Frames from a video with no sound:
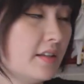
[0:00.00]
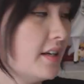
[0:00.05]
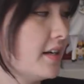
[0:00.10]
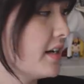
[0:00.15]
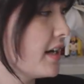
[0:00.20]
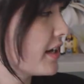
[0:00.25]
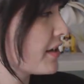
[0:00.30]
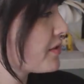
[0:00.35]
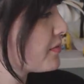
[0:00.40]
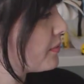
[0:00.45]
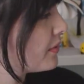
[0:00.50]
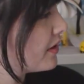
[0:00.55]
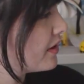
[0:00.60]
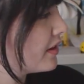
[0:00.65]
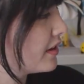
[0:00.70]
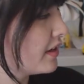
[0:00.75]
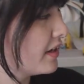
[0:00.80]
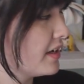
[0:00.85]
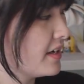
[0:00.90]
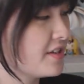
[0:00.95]
The next
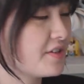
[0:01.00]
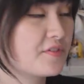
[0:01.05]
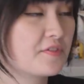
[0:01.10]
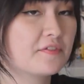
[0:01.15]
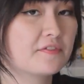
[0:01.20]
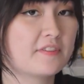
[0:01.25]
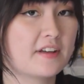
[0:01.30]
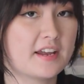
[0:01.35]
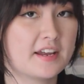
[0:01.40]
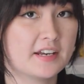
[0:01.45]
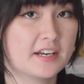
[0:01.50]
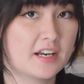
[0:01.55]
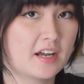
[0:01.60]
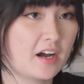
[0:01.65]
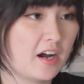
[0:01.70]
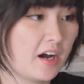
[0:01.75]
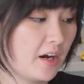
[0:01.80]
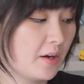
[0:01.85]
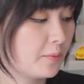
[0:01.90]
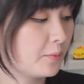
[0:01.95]
one is Fate
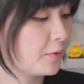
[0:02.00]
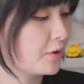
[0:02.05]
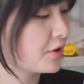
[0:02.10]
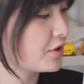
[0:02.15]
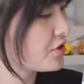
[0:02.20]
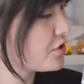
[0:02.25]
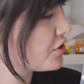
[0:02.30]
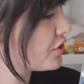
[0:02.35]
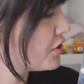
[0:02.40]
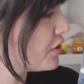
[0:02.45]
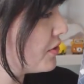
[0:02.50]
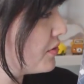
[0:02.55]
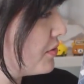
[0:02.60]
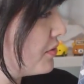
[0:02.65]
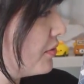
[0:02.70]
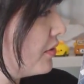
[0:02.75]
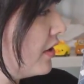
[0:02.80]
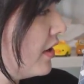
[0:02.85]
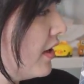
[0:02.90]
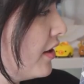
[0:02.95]
Artbooks
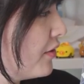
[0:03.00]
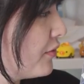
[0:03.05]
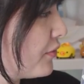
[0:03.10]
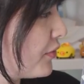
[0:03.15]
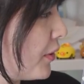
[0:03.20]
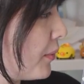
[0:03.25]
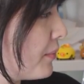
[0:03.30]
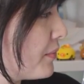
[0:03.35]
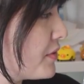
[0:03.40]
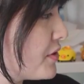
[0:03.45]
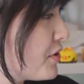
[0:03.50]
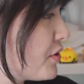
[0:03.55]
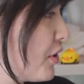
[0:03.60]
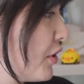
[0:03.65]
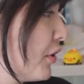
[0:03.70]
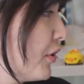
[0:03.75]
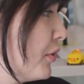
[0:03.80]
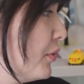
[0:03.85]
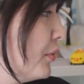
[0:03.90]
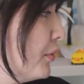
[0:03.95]
2 from
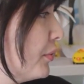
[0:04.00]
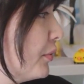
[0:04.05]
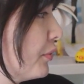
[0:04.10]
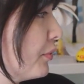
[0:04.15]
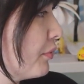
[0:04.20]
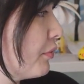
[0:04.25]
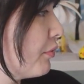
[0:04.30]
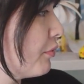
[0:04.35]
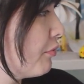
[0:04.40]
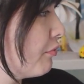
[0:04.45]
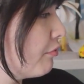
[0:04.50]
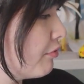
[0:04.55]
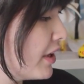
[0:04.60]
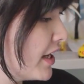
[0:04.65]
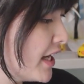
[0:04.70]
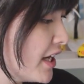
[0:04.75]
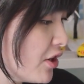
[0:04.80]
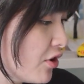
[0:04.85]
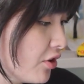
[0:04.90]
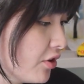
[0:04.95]
Circle
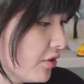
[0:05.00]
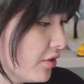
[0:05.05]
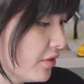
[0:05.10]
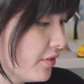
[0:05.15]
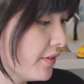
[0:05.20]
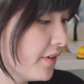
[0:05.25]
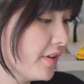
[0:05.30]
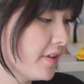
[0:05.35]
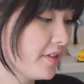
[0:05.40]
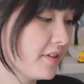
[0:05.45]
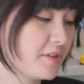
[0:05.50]
Ringion.